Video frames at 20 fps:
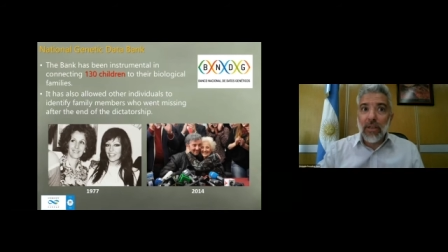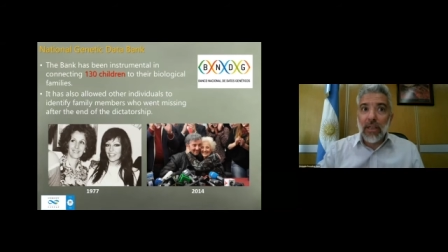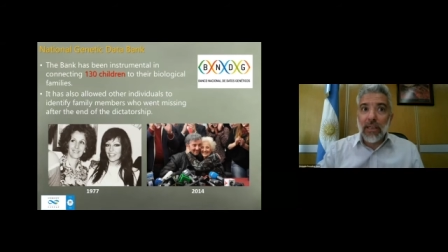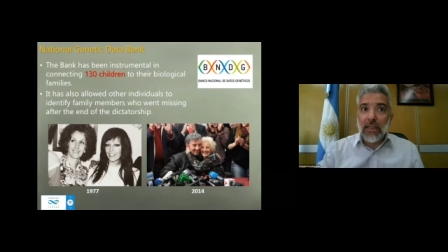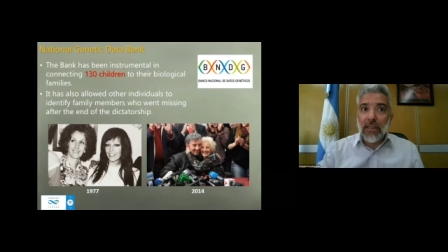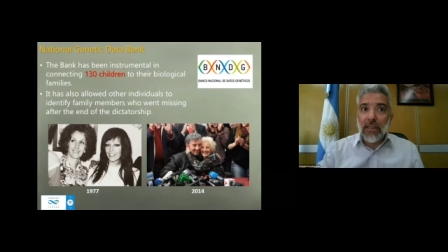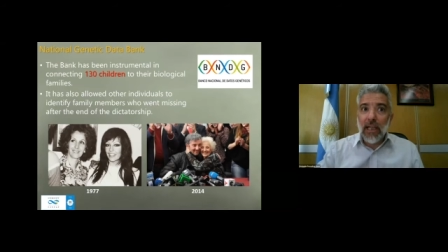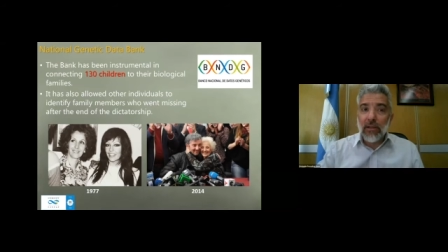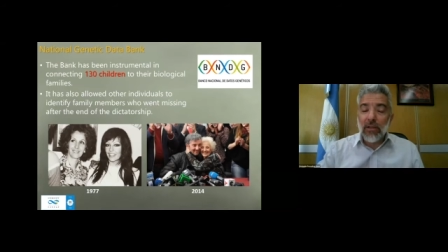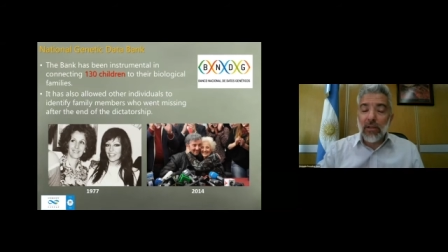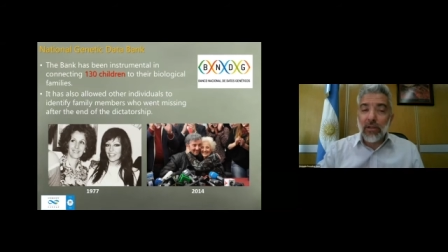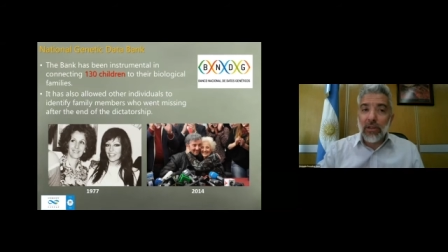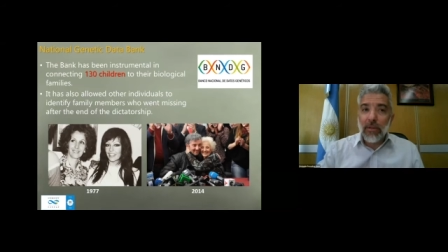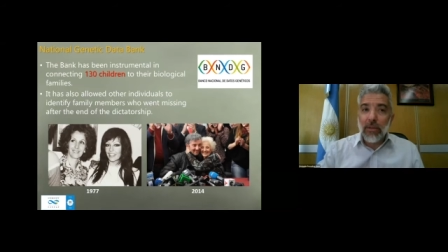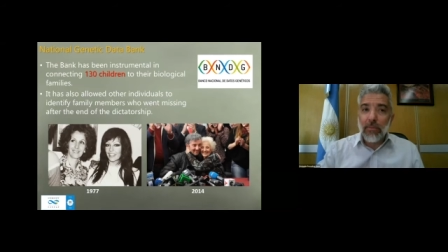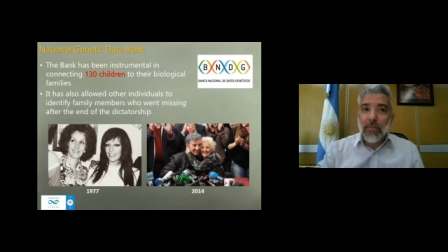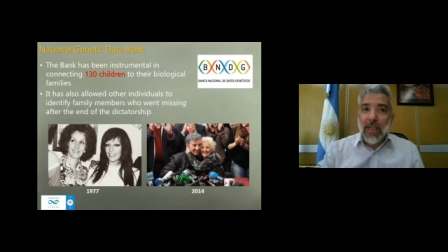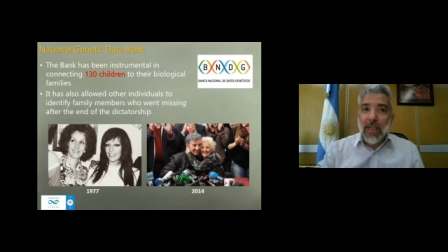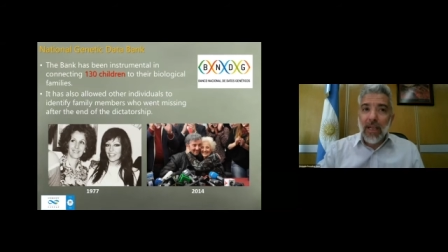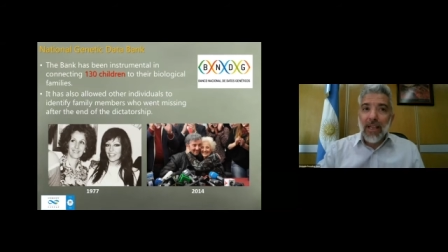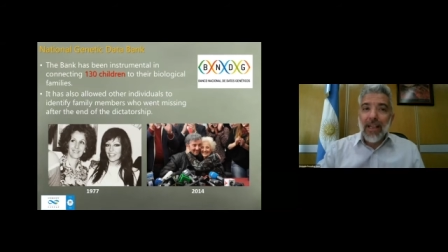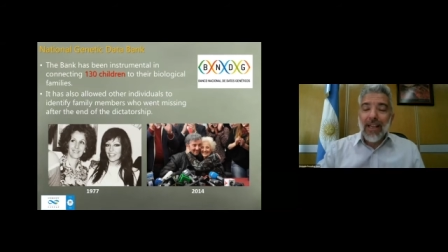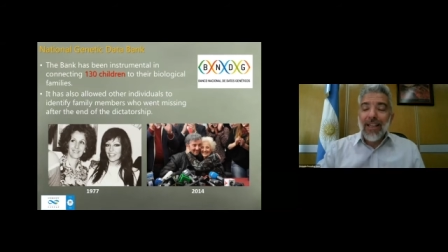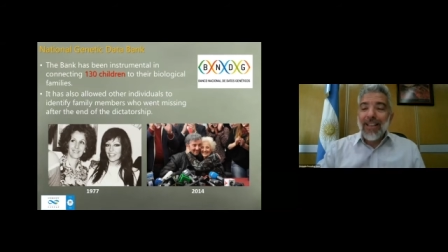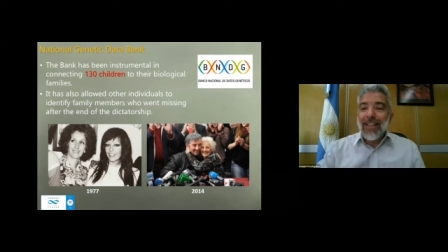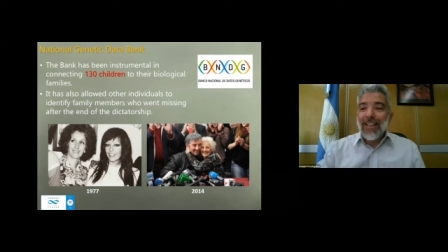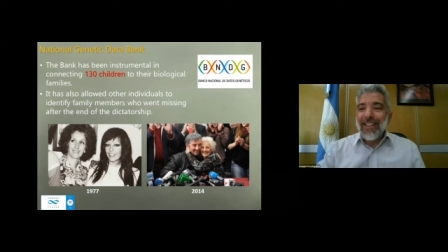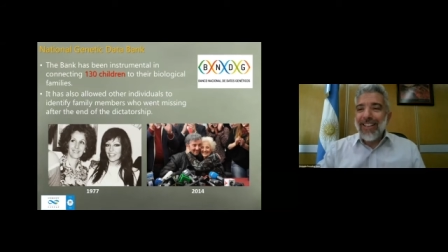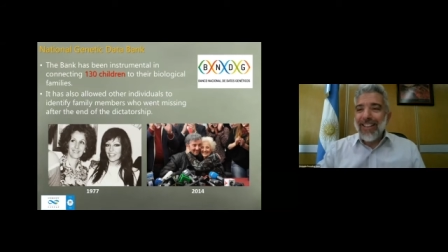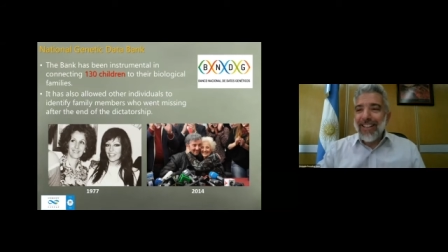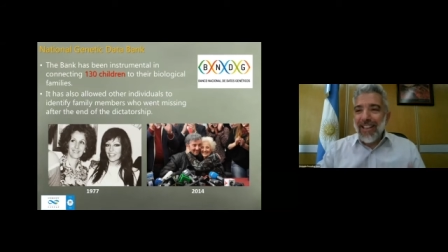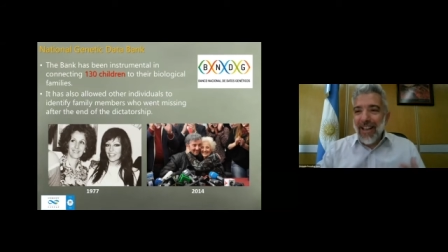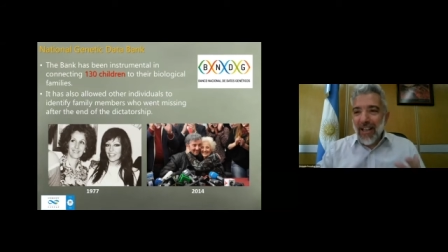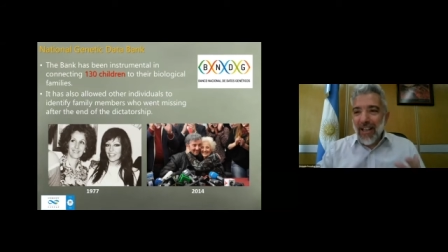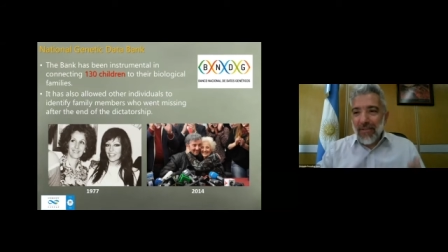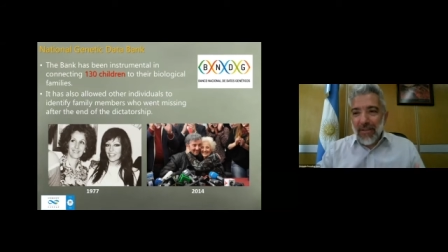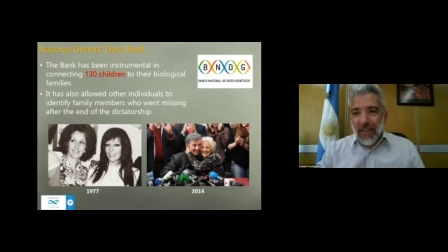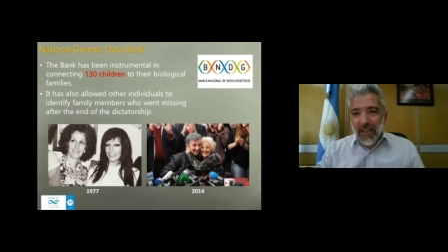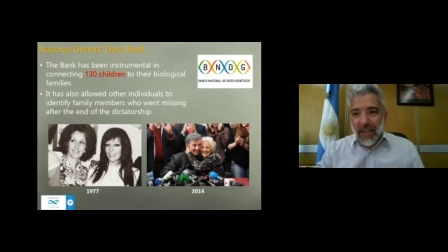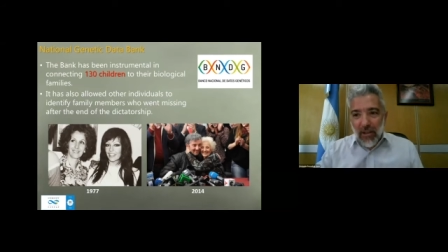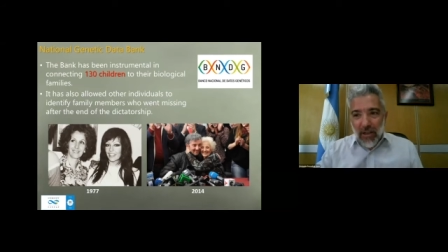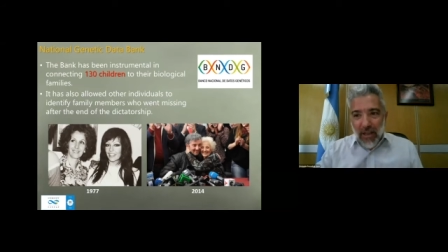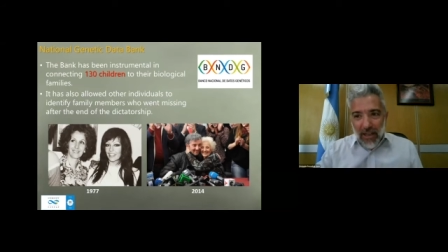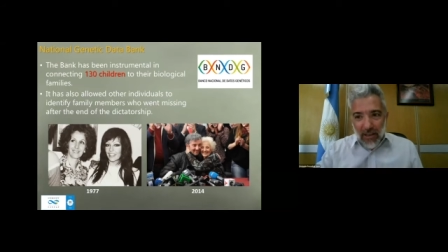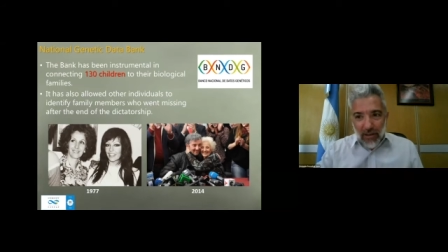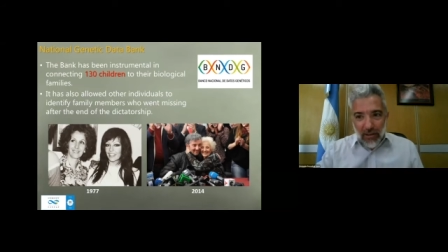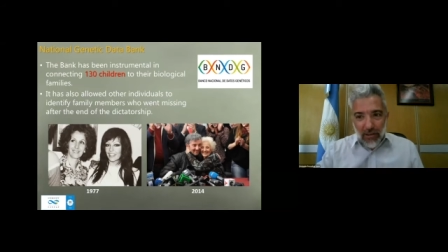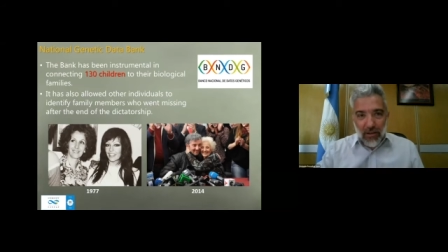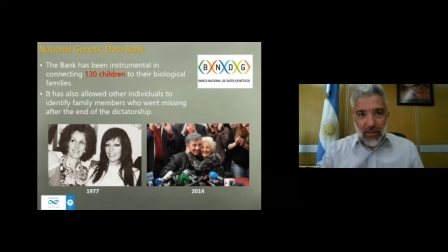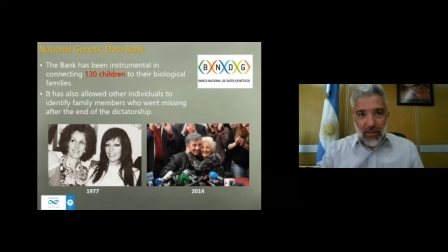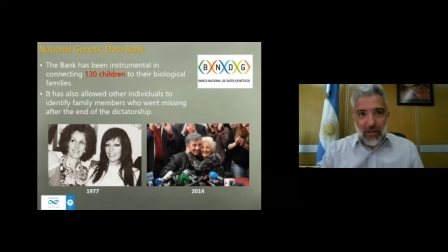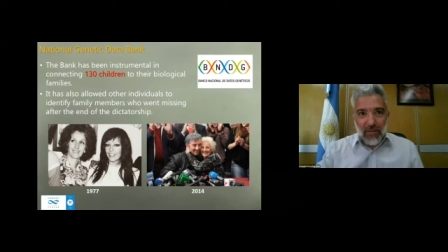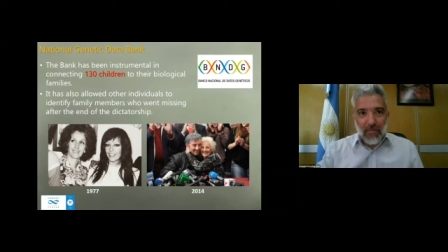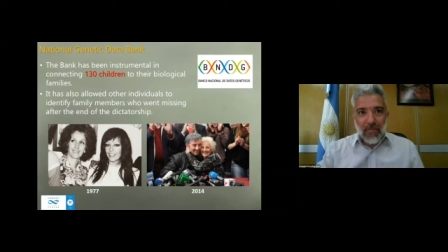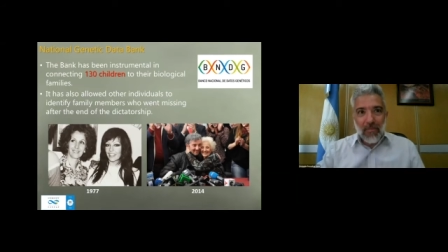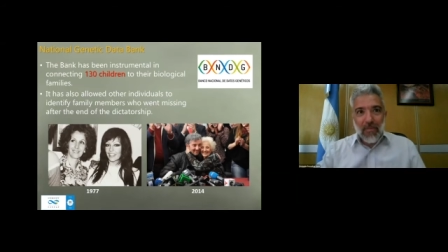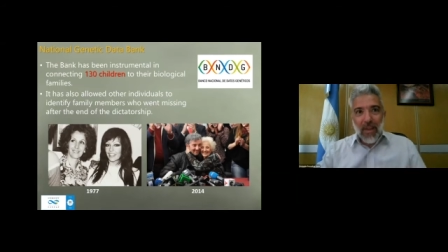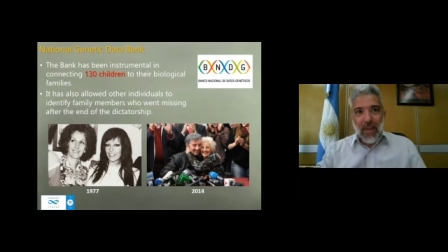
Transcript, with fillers: of the dictatorship. In every occasion,